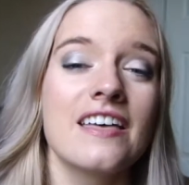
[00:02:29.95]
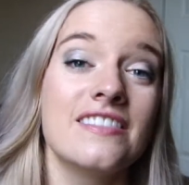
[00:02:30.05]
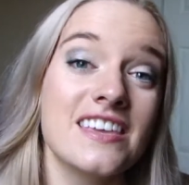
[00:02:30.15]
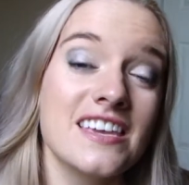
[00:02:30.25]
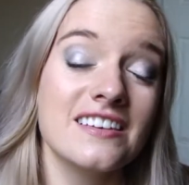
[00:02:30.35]

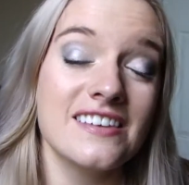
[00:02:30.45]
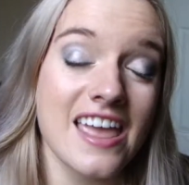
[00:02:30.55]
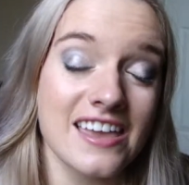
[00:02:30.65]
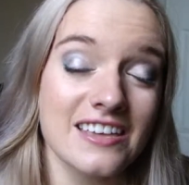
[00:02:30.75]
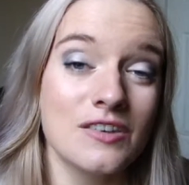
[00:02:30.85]
the
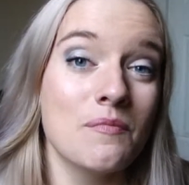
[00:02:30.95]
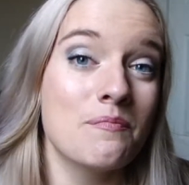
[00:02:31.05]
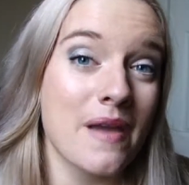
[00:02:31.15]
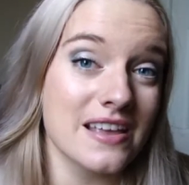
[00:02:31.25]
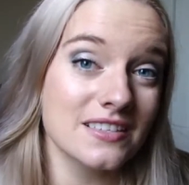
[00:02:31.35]
Naked
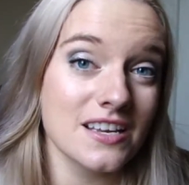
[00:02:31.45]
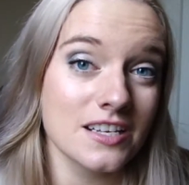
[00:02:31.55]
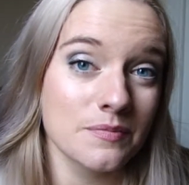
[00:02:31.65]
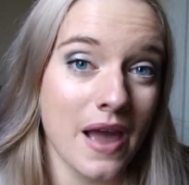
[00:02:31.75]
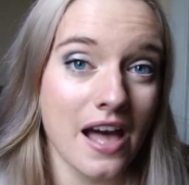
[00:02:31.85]

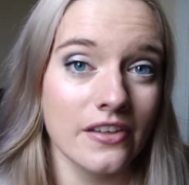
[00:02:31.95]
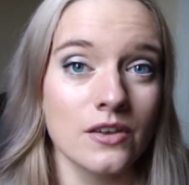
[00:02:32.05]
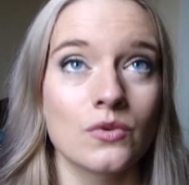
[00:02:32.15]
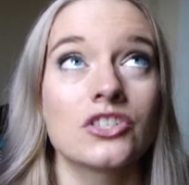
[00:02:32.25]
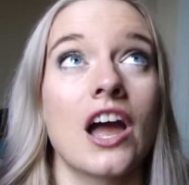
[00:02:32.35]
Basics
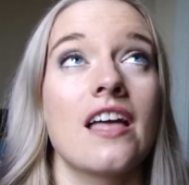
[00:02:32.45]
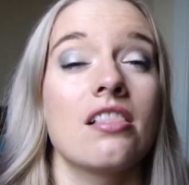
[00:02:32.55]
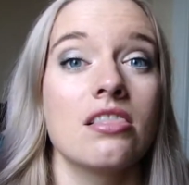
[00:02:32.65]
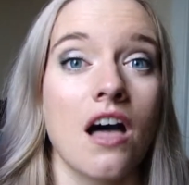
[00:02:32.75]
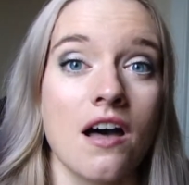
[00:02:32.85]
palette, which I
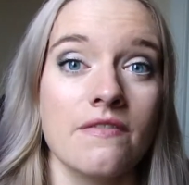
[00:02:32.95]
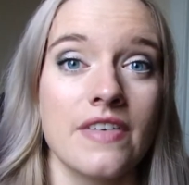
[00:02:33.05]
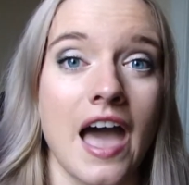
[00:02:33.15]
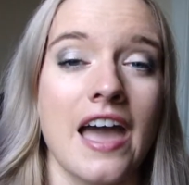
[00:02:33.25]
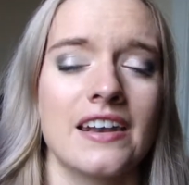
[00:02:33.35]
love
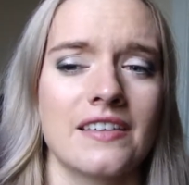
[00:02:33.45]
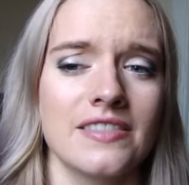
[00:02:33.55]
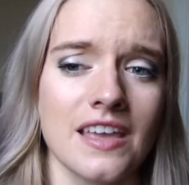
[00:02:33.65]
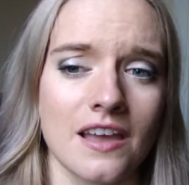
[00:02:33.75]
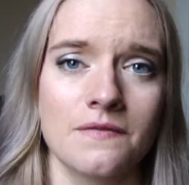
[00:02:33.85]
that, and I
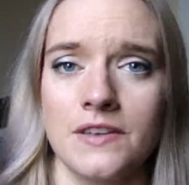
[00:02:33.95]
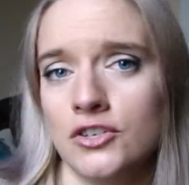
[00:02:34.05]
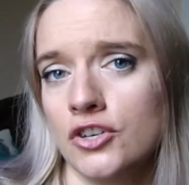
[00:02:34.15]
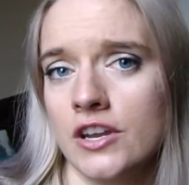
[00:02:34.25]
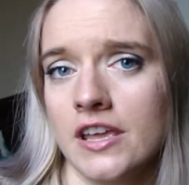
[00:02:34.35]
think I
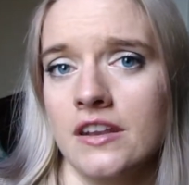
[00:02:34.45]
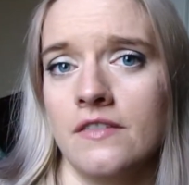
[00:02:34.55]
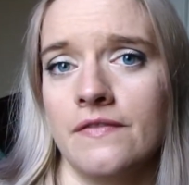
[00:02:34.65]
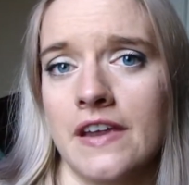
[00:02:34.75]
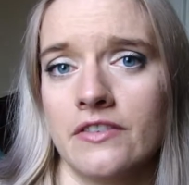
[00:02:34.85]
featured it in
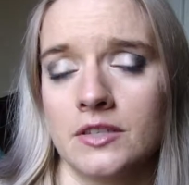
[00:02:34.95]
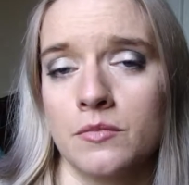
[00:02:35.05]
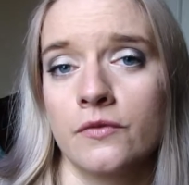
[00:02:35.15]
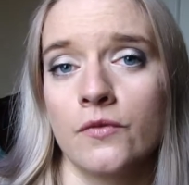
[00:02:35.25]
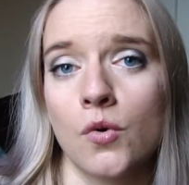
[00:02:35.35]
favorites
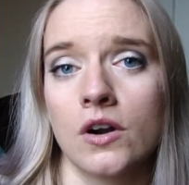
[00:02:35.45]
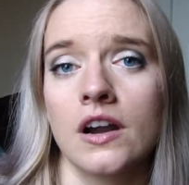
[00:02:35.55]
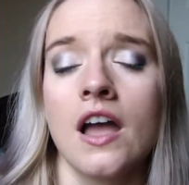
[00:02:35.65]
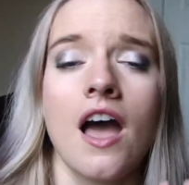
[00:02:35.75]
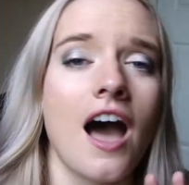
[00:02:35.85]
before.